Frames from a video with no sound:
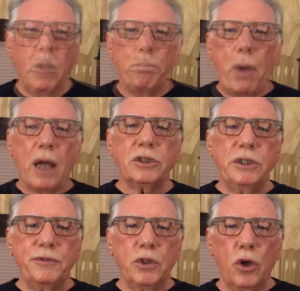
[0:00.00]

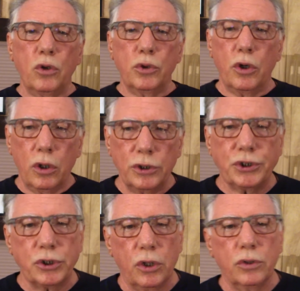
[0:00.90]
Bhaktivinode
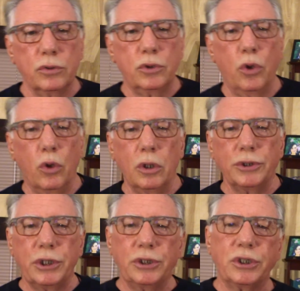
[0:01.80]
also
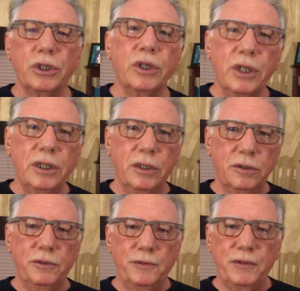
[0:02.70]
calls us to
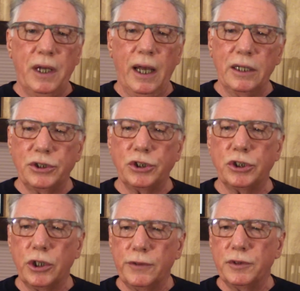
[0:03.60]
live as
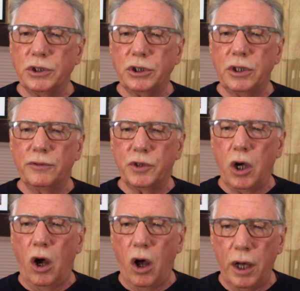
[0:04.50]
servants of
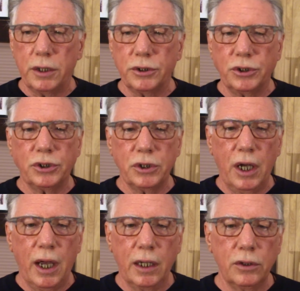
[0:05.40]
Goddess
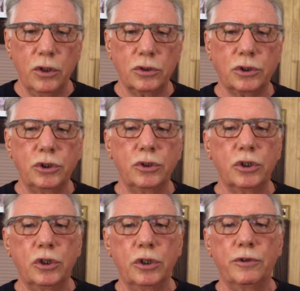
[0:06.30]
and look to the
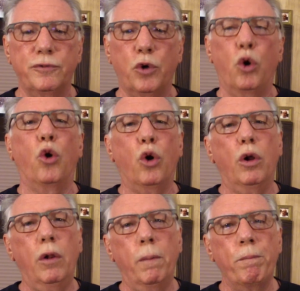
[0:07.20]
good of
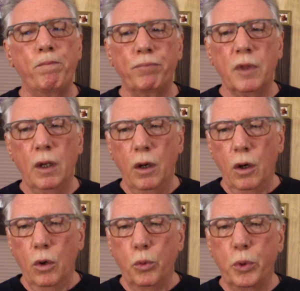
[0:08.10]
all
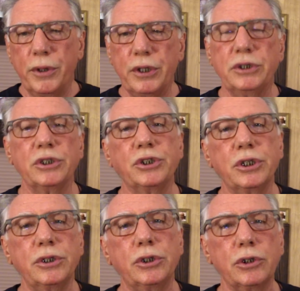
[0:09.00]
with
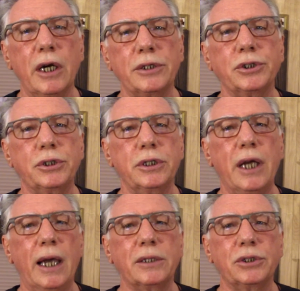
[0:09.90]
disinterested
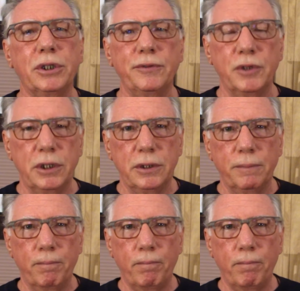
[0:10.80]
activity.